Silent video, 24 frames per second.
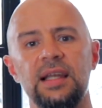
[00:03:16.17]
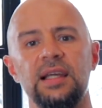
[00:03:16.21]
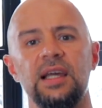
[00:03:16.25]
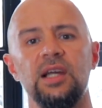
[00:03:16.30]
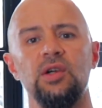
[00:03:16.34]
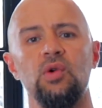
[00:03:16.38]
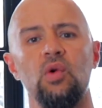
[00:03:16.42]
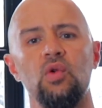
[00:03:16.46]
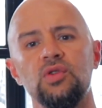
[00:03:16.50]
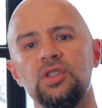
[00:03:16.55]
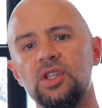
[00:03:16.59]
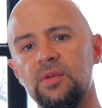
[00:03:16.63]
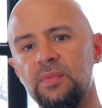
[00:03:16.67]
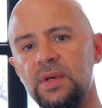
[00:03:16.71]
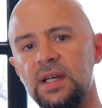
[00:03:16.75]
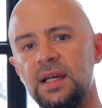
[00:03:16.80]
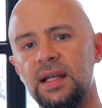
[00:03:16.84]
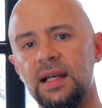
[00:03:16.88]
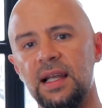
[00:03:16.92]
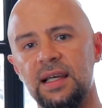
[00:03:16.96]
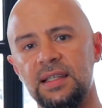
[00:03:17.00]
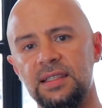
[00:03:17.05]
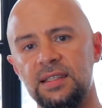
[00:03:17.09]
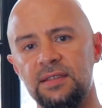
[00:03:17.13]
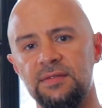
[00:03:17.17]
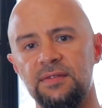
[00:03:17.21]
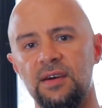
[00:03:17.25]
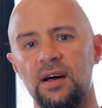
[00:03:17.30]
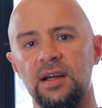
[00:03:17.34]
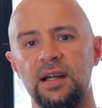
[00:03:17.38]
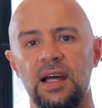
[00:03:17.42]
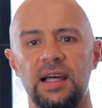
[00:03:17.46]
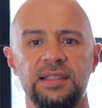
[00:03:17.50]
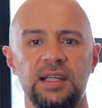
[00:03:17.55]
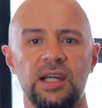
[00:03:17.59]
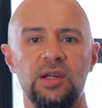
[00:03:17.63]
and can also be
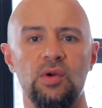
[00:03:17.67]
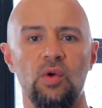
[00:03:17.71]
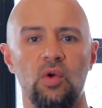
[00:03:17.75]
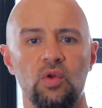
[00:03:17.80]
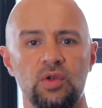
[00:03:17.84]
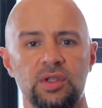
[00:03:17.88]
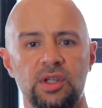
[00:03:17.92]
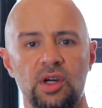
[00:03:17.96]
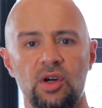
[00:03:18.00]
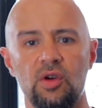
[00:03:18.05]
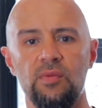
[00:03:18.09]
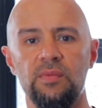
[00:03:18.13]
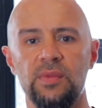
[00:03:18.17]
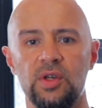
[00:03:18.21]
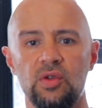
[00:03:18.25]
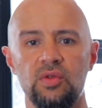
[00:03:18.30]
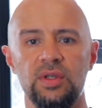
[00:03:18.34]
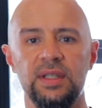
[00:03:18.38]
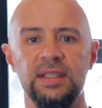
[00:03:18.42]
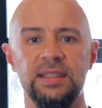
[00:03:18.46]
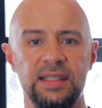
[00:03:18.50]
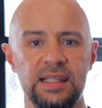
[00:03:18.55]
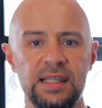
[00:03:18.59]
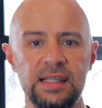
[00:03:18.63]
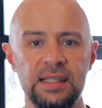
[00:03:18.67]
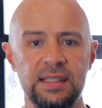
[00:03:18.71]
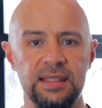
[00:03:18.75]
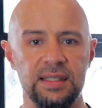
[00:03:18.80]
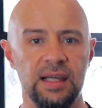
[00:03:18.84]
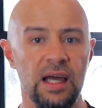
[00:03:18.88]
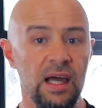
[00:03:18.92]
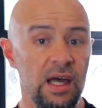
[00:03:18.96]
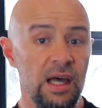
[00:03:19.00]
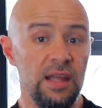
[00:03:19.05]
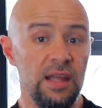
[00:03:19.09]
classified as an autoimmune disease